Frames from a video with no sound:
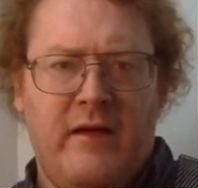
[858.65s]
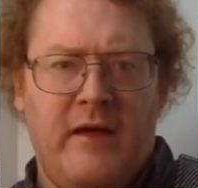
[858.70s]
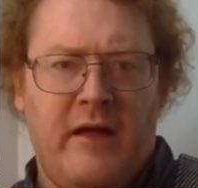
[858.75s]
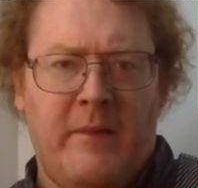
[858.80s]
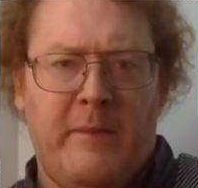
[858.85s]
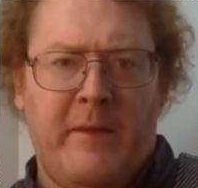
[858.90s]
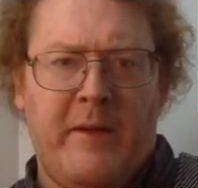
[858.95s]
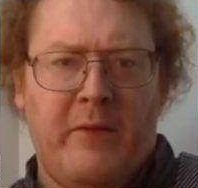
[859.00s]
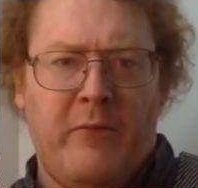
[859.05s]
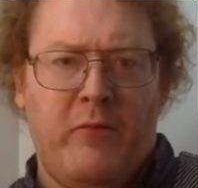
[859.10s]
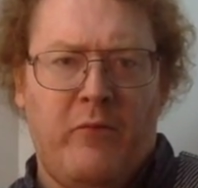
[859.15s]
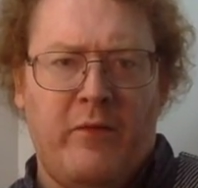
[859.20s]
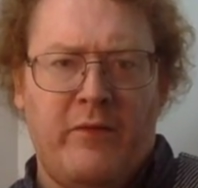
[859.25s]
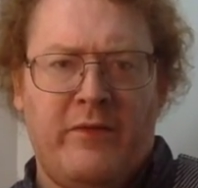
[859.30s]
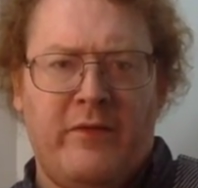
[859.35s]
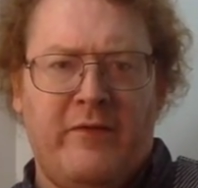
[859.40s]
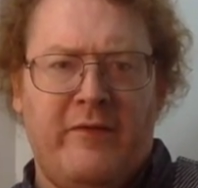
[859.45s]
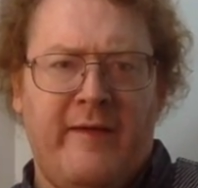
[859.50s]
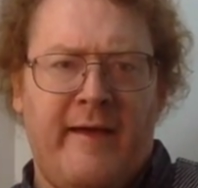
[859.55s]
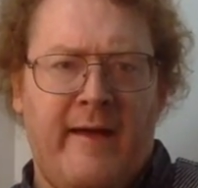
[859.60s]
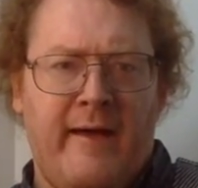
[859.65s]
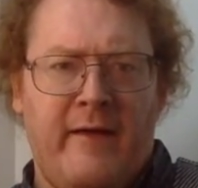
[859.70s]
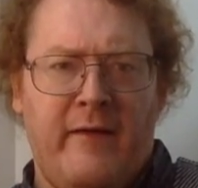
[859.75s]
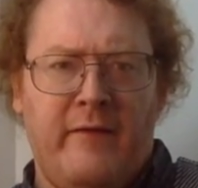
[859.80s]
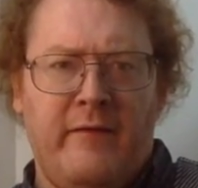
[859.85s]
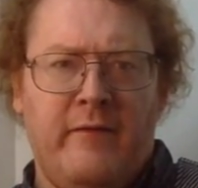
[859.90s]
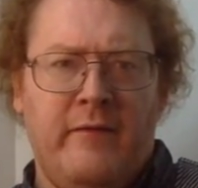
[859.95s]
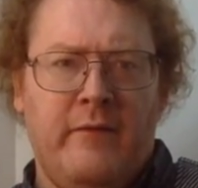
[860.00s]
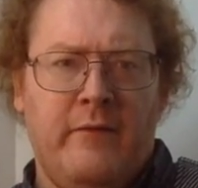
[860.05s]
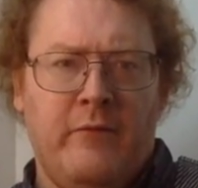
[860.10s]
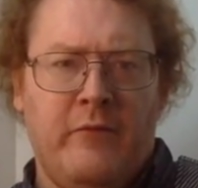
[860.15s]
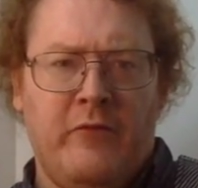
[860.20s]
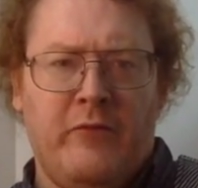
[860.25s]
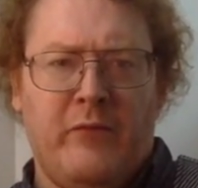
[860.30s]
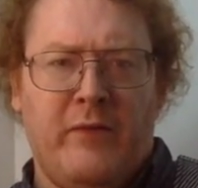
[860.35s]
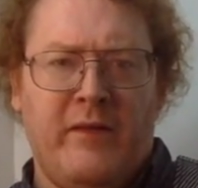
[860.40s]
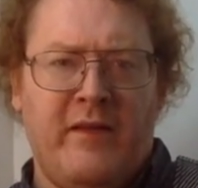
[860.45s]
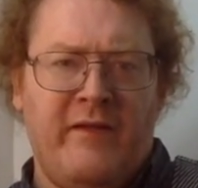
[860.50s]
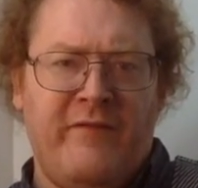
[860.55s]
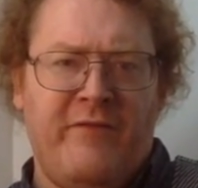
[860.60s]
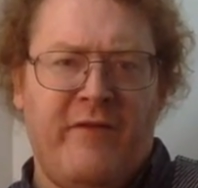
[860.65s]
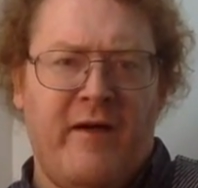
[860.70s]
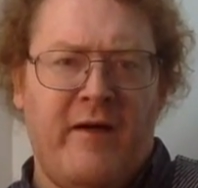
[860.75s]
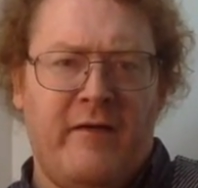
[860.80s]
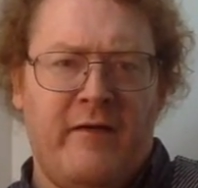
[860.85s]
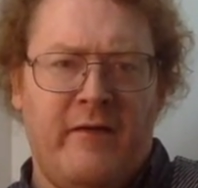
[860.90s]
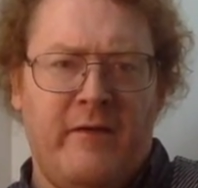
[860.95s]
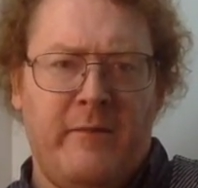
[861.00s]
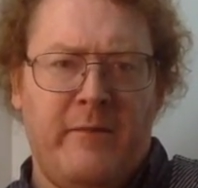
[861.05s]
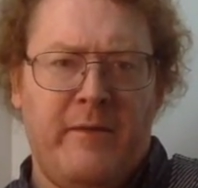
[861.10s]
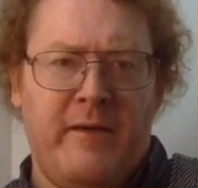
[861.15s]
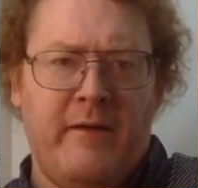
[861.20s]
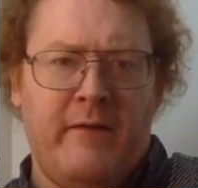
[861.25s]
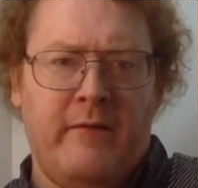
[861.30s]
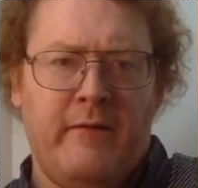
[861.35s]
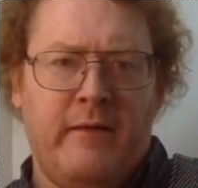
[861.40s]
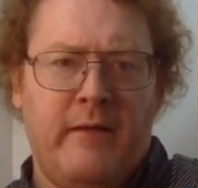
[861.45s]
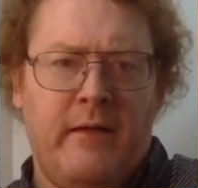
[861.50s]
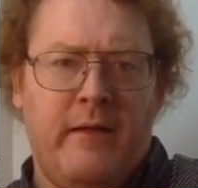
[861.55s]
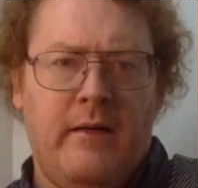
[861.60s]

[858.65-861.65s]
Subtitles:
about what the town was really founded about.